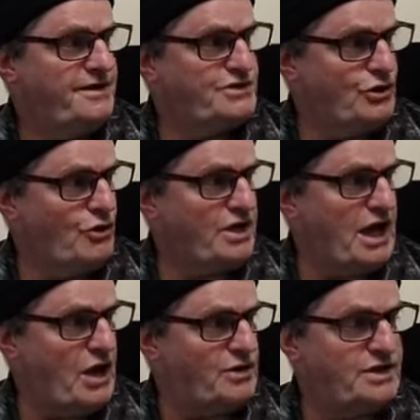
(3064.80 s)
It's not
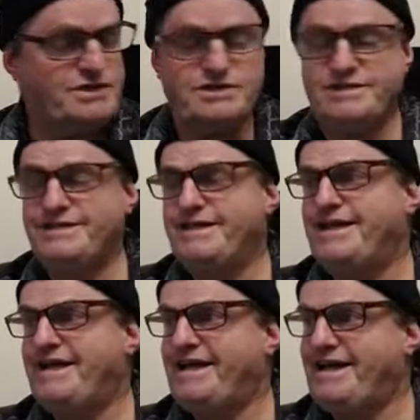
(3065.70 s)
cowardice.
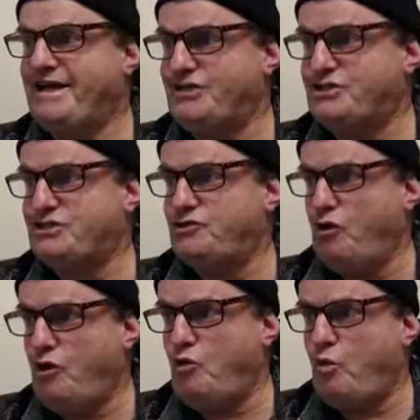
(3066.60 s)
It's
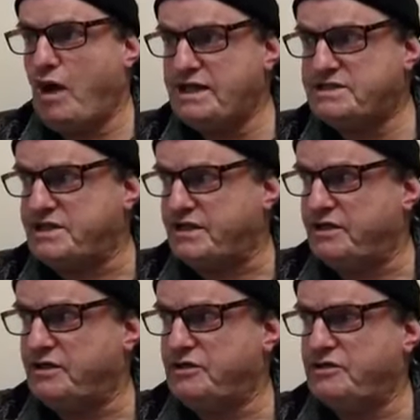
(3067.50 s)
not
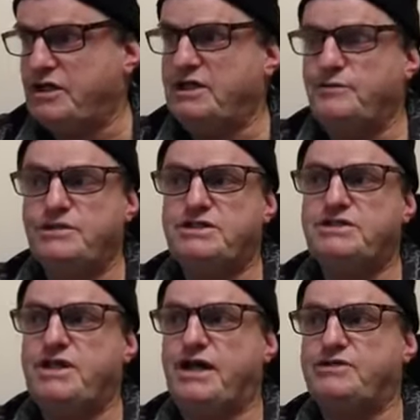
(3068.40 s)
wasting the
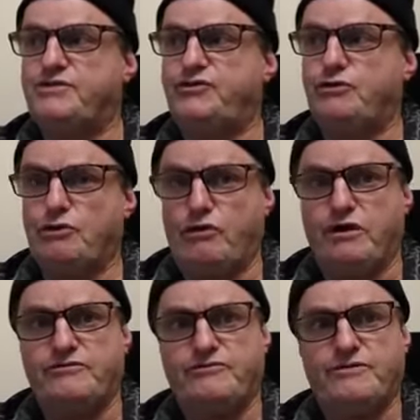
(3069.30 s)
limited days of your
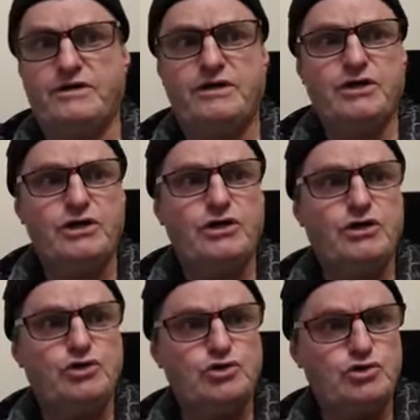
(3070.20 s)
life
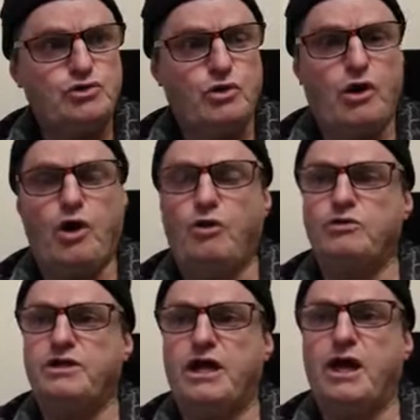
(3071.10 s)

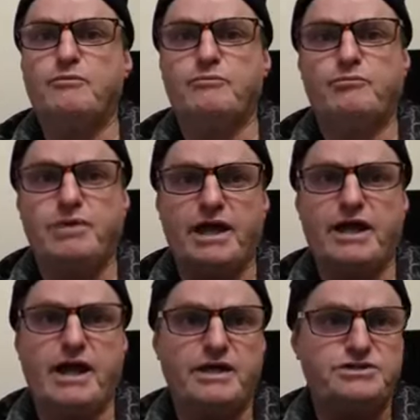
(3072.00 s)
holding up
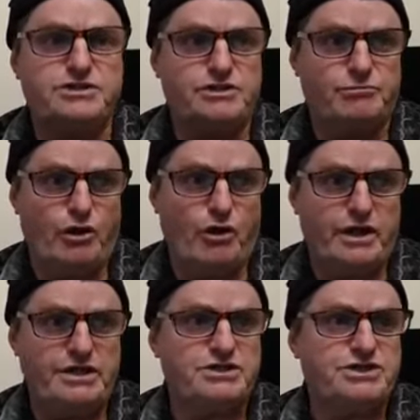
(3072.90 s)
placards to the
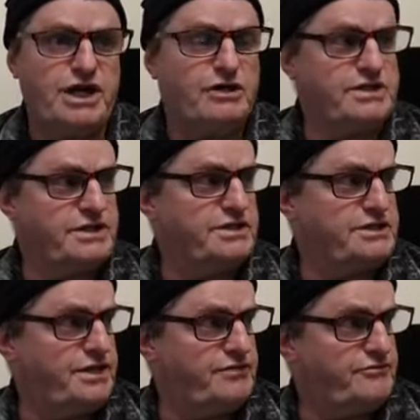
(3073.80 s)
blind and shouting at
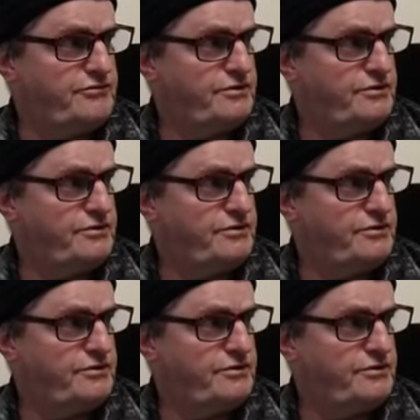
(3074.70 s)
the deaf.